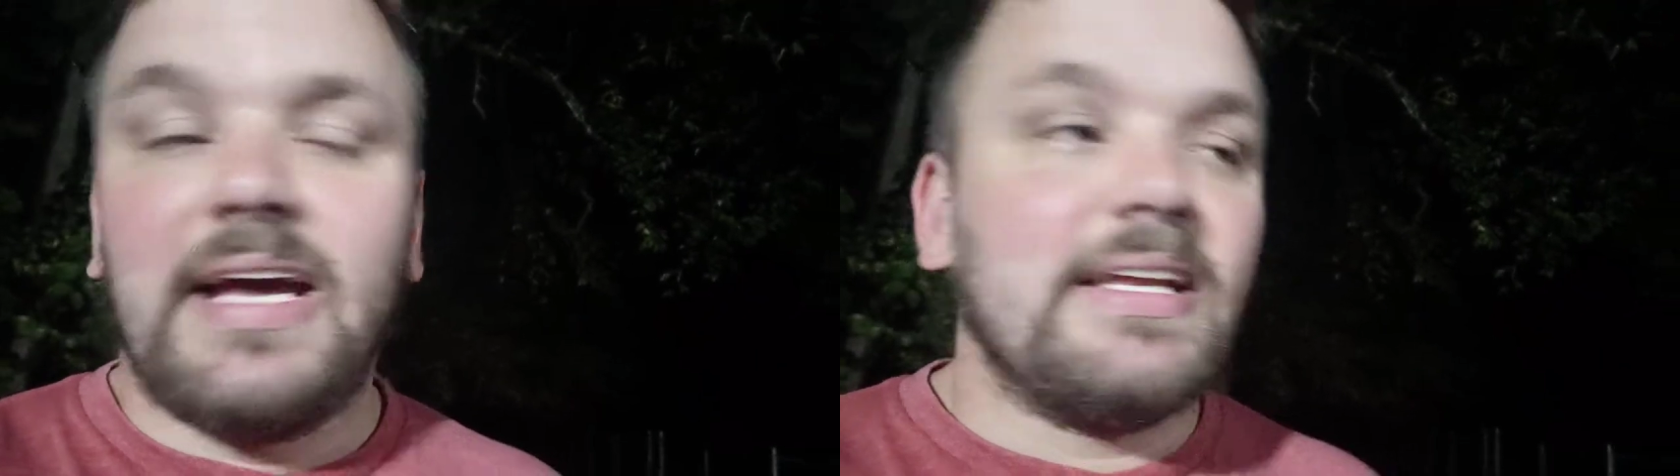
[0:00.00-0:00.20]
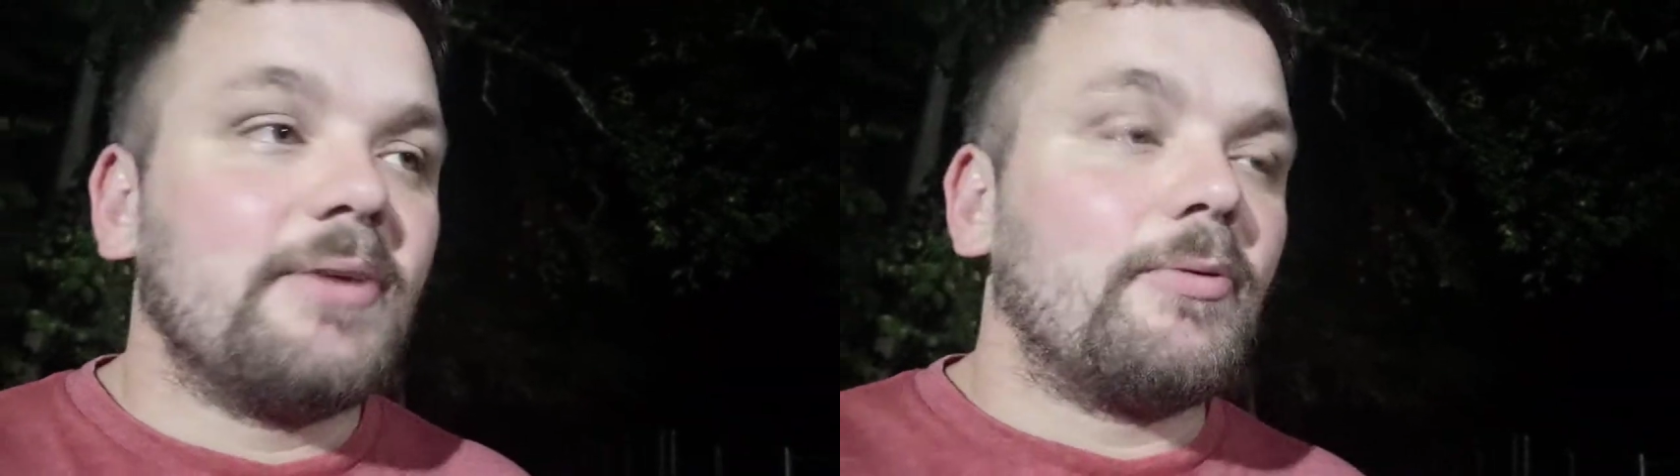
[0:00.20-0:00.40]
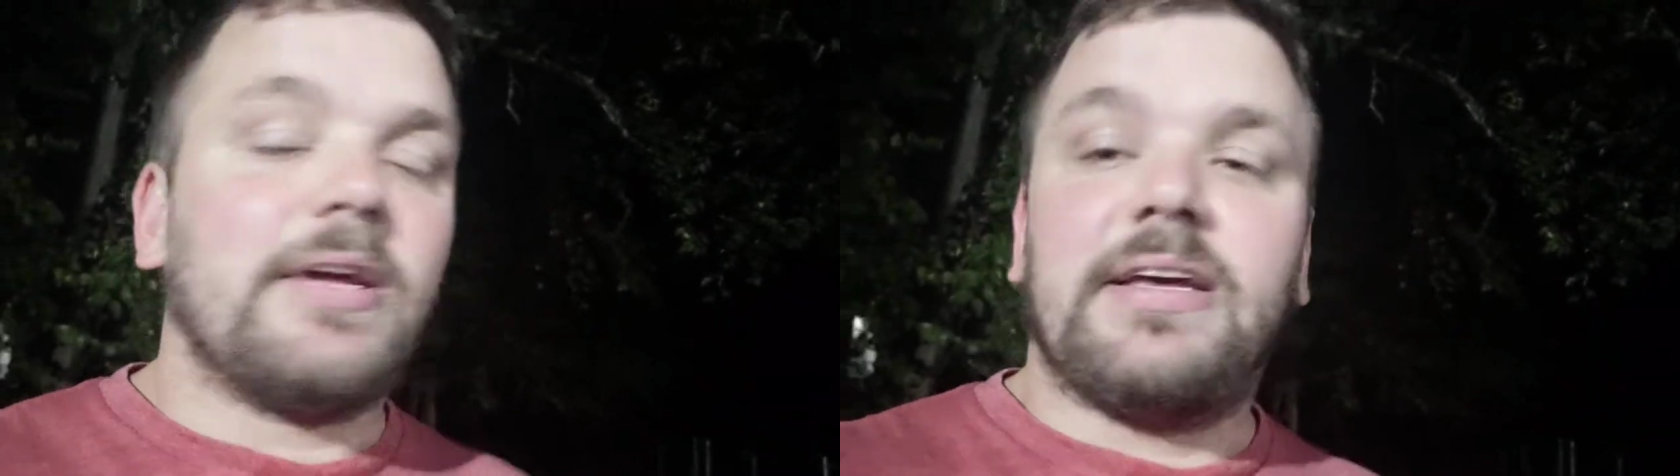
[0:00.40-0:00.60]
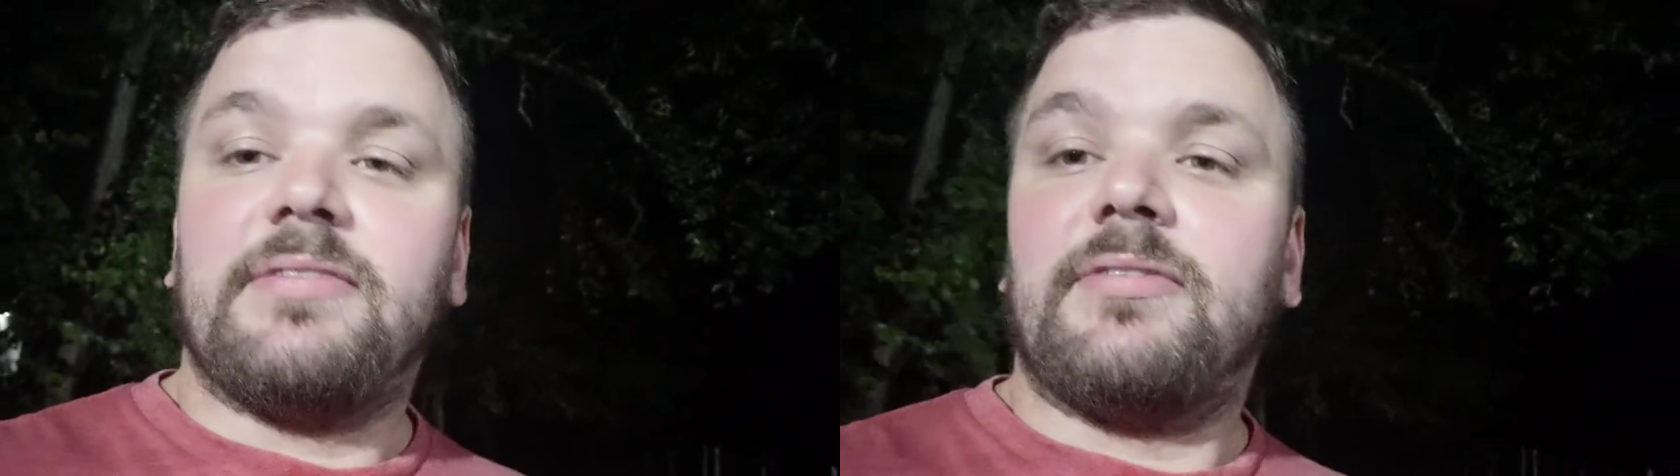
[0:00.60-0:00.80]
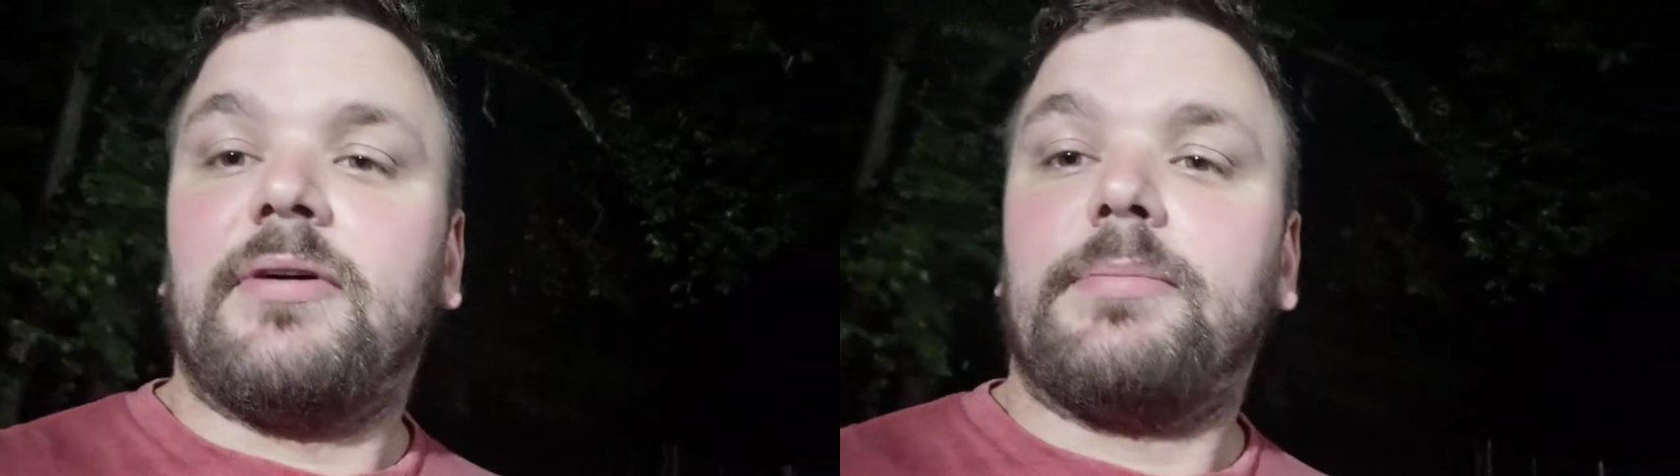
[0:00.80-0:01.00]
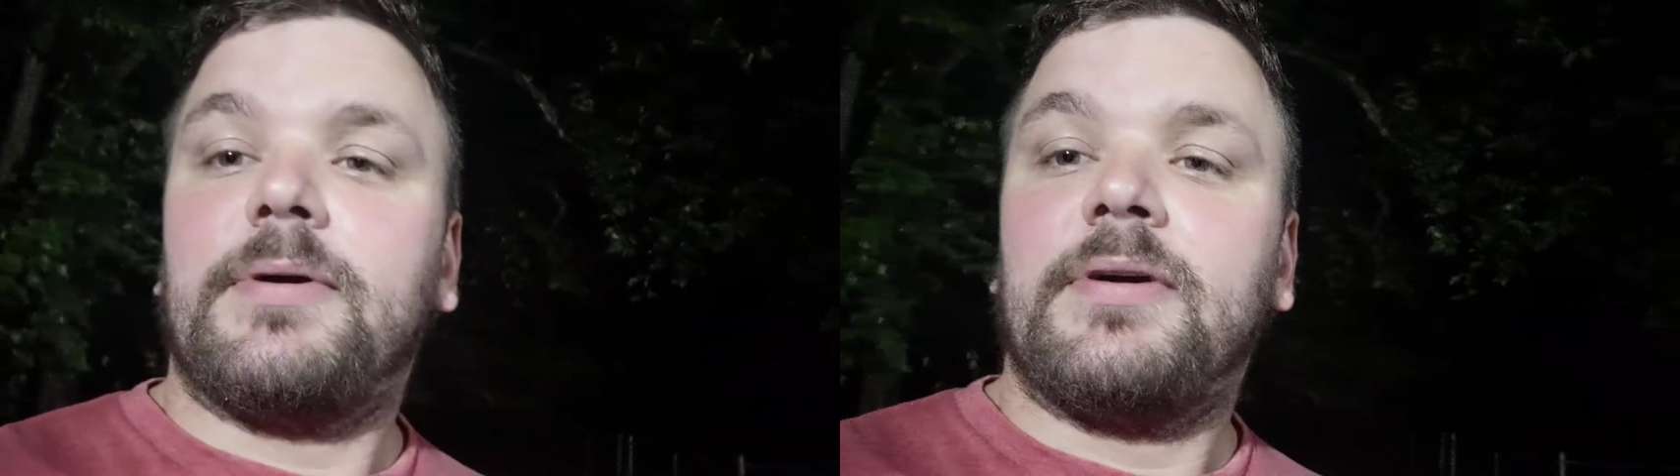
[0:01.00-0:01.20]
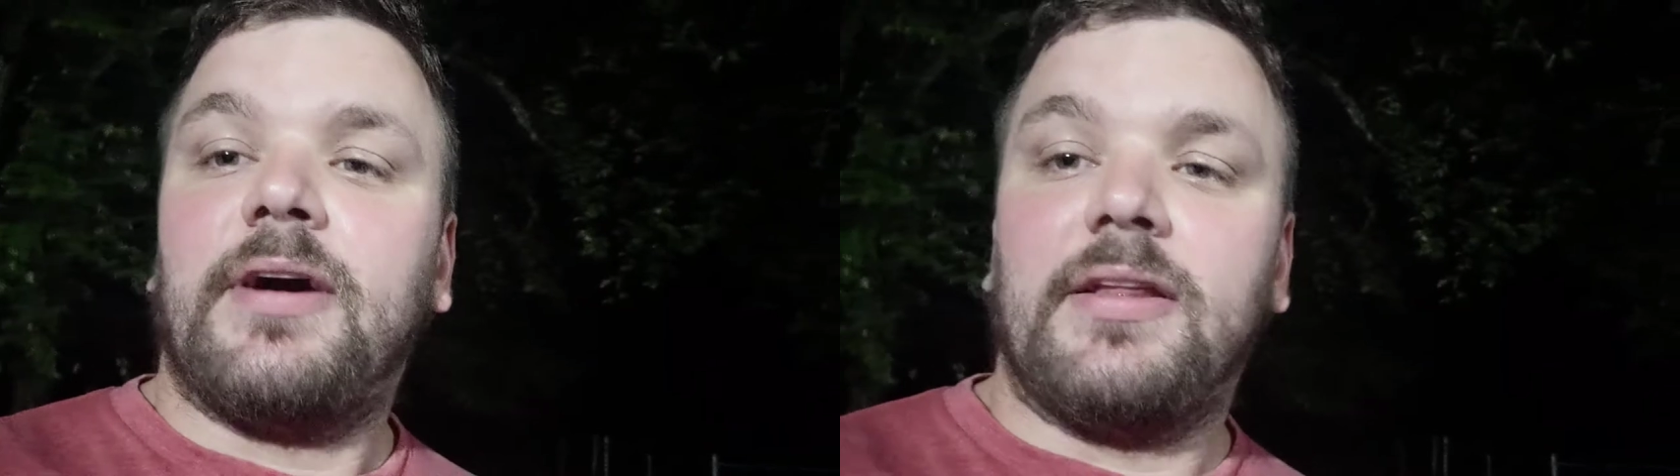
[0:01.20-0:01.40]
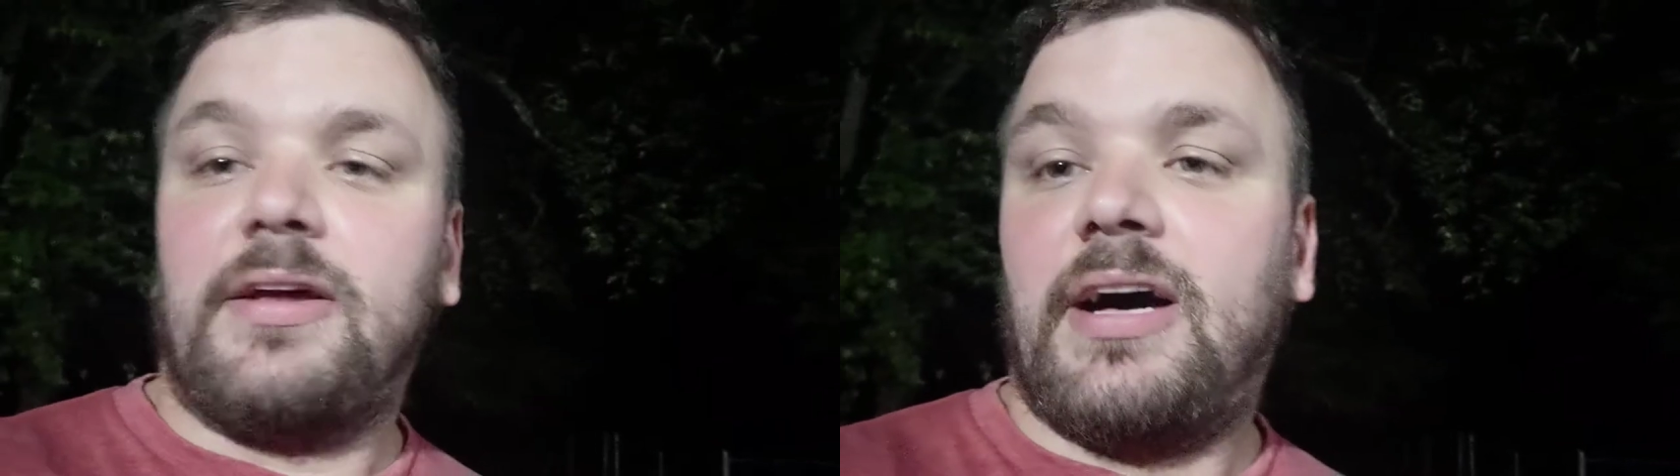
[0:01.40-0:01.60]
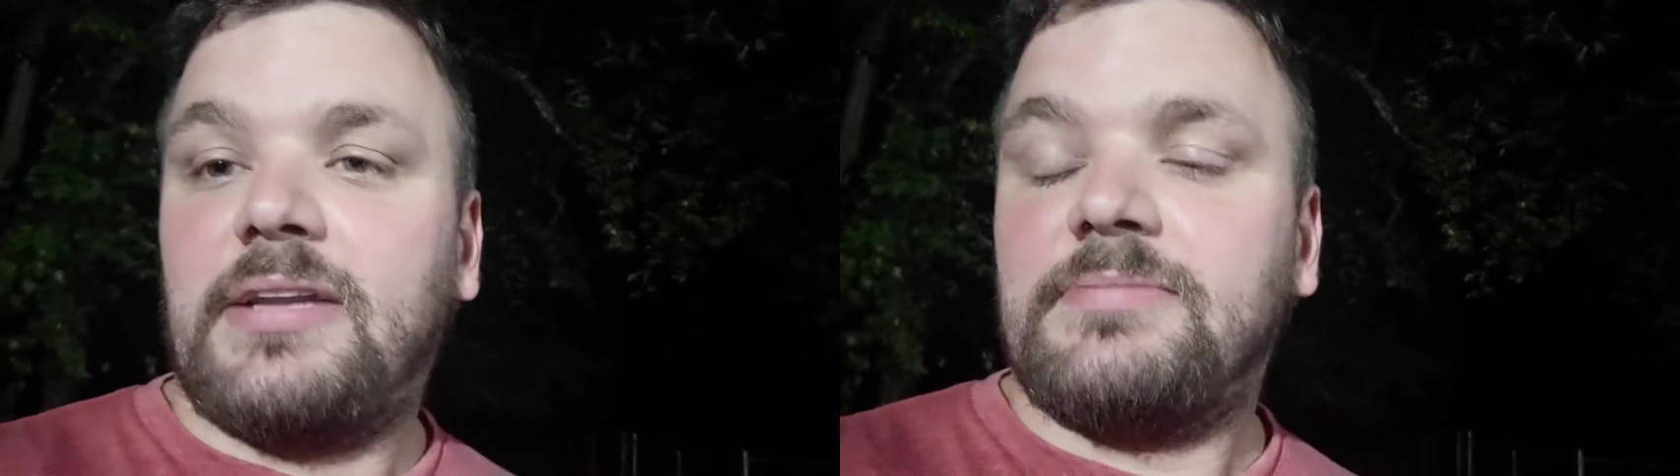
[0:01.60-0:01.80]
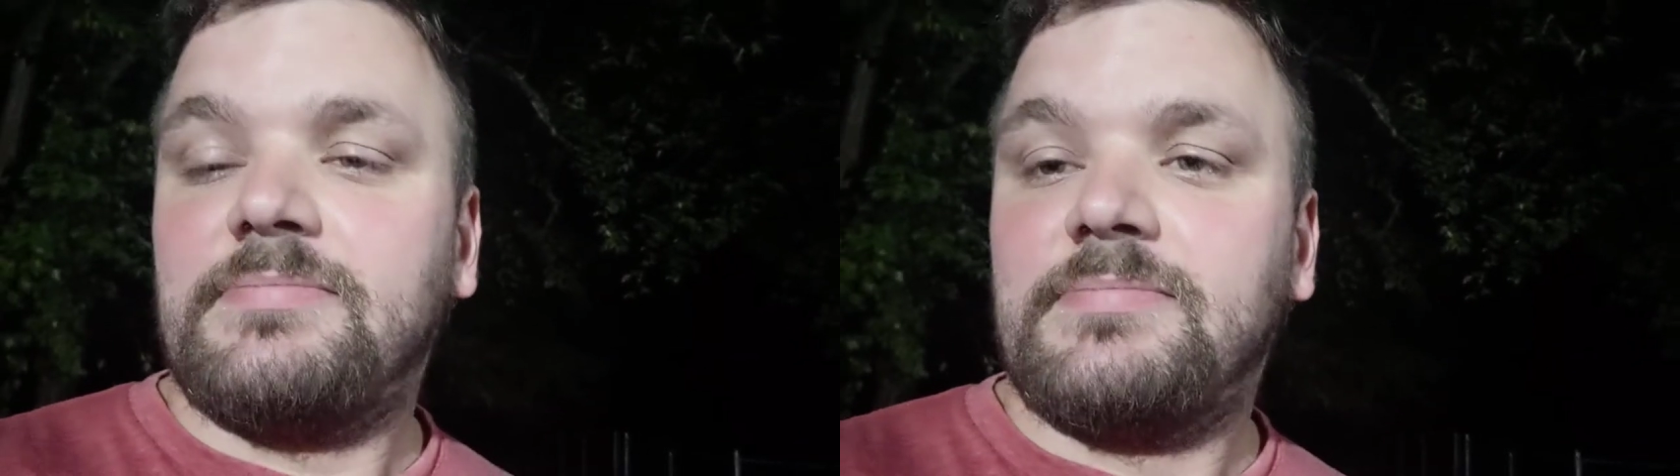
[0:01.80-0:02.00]
and he didn't want to give up a
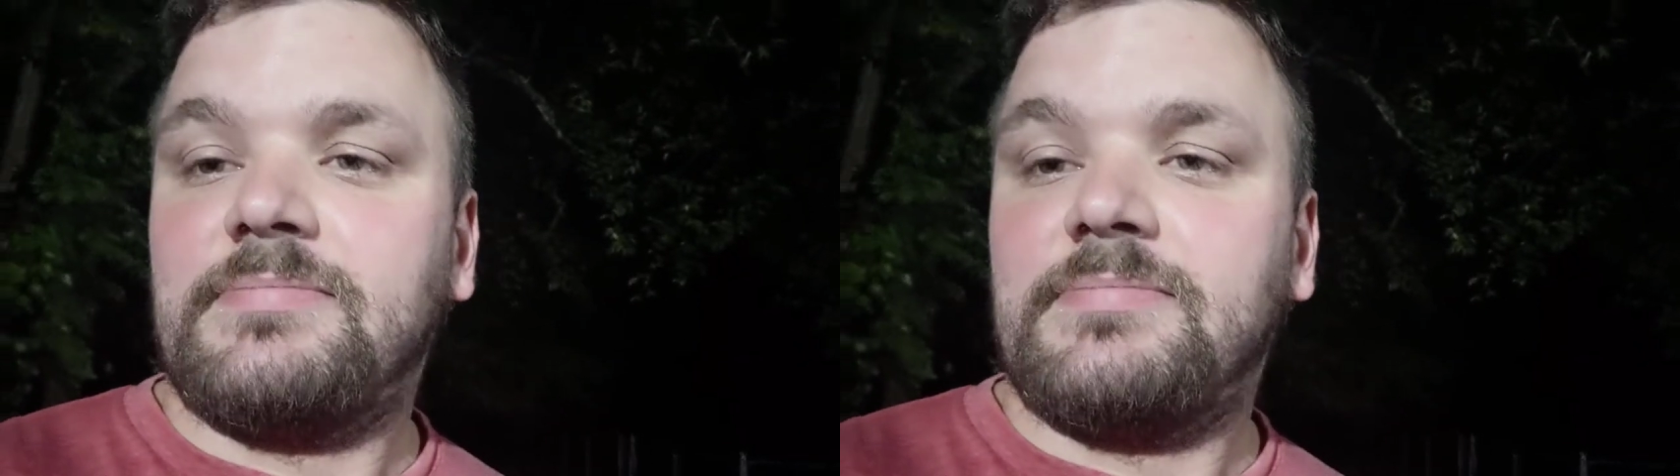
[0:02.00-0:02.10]
lot.